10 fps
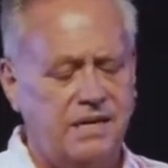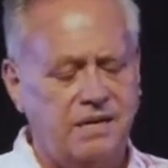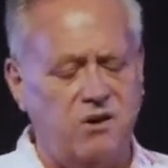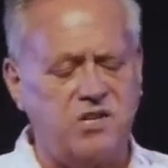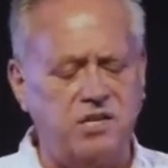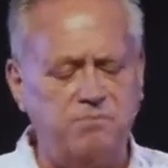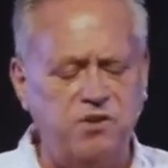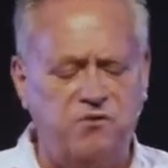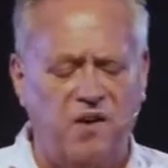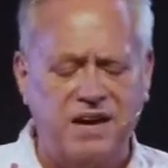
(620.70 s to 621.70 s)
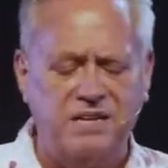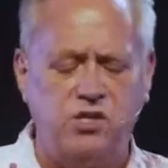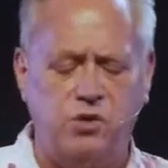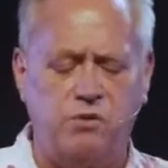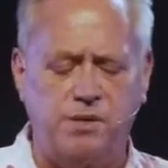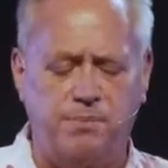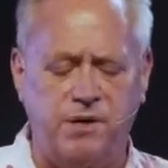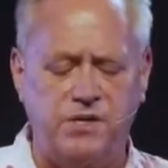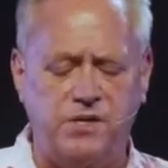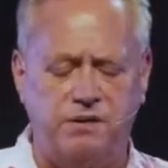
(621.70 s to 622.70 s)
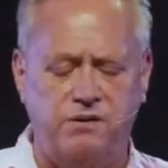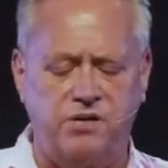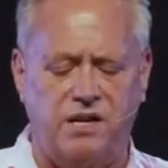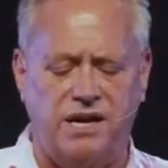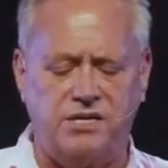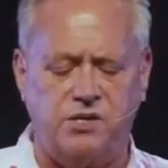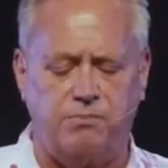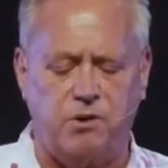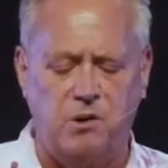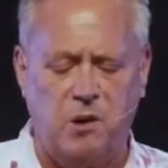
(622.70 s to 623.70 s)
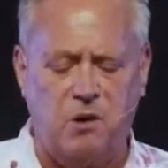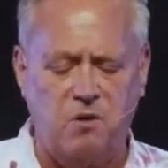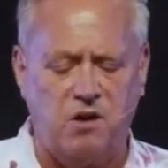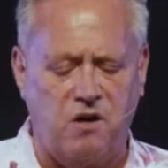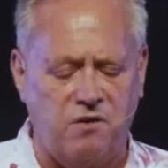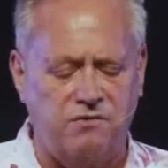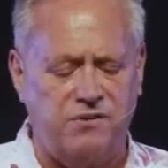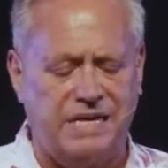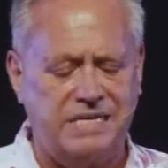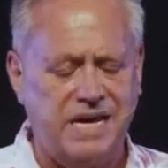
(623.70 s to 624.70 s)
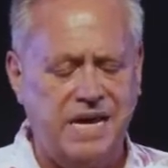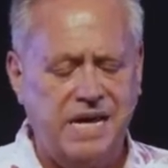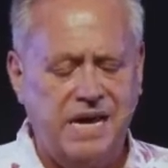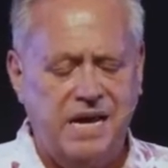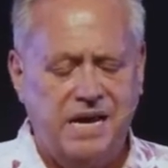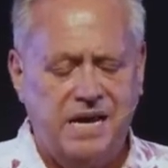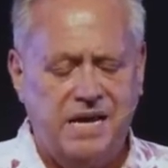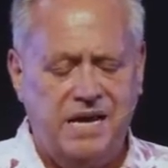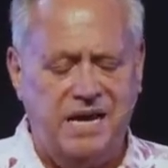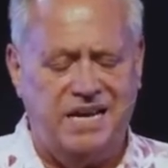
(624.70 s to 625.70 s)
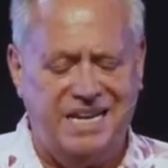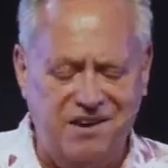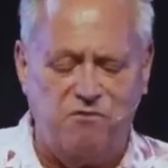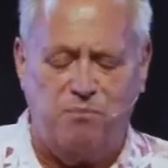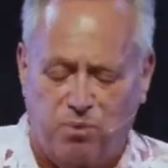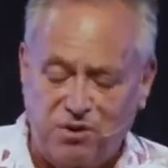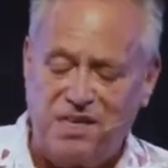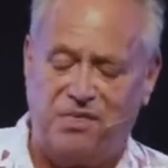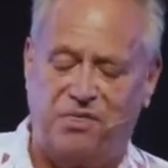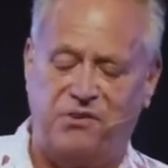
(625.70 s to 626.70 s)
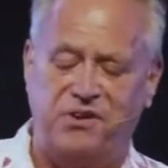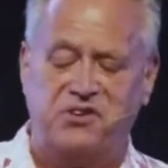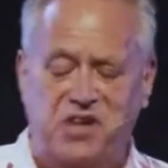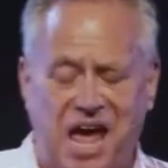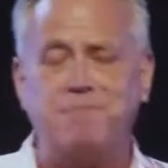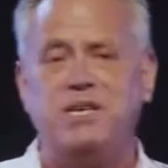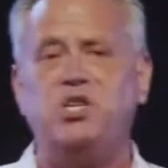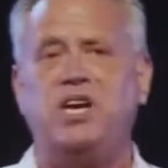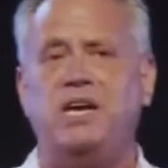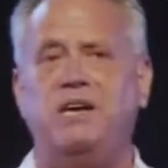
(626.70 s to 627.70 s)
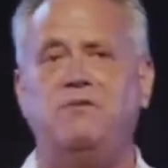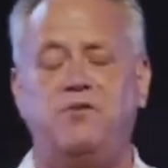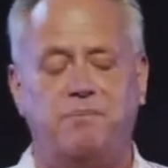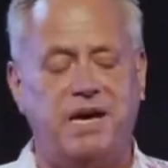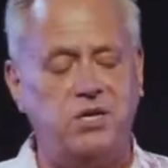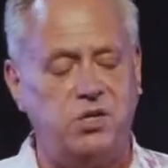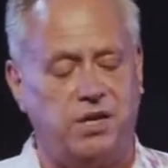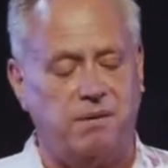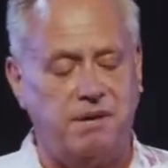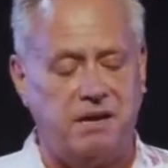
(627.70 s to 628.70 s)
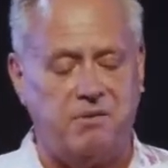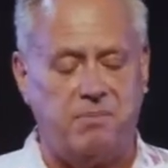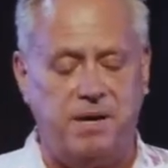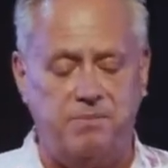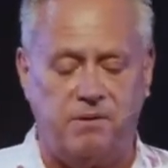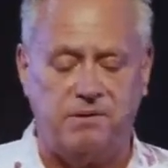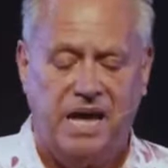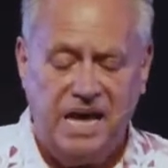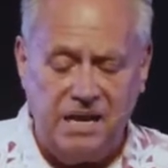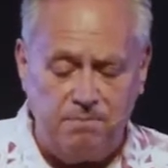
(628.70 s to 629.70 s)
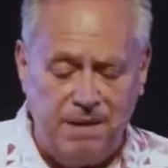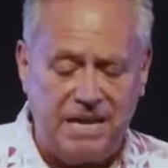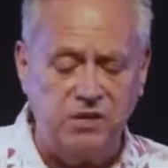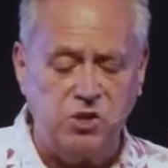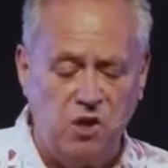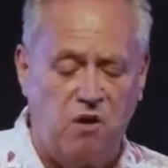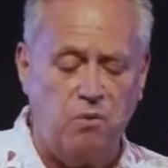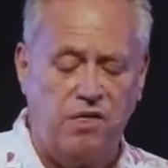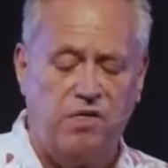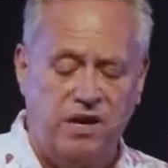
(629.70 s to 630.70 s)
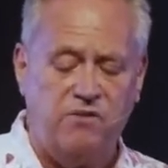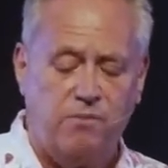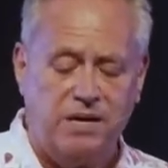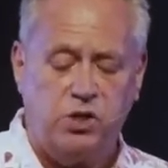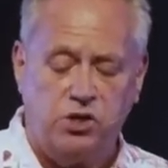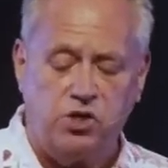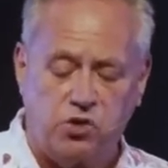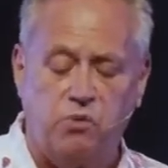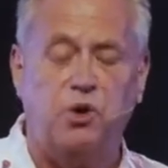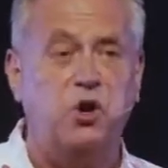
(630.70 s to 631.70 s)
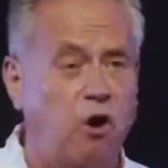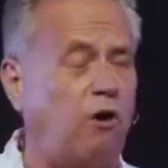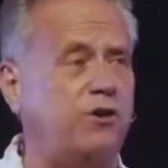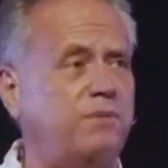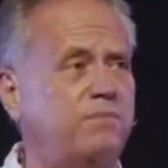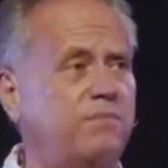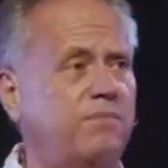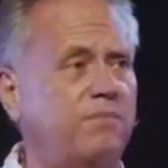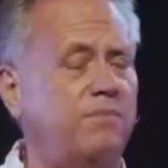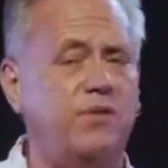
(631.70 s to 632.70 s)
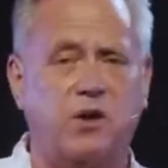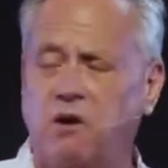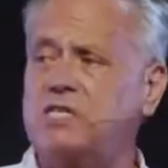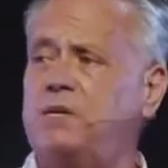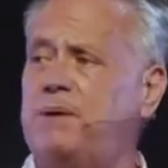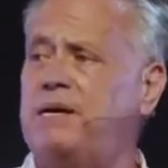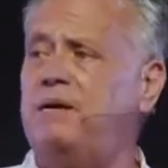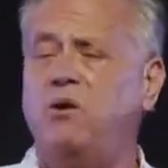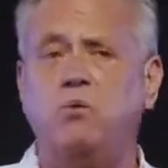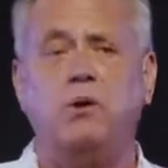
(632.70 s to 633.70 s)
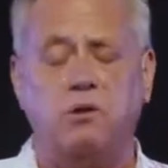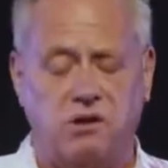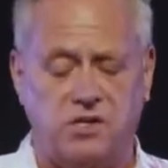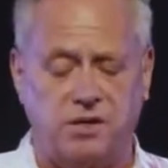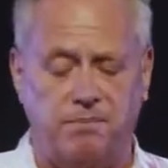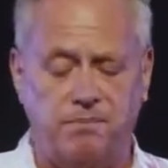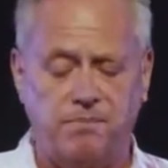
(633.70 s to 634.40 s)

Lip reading: Gossip defines you as a person who delights to prolong conflict and give breath to damaging information about other people. It matters not whether the information is true or not. The gossiper will gossip.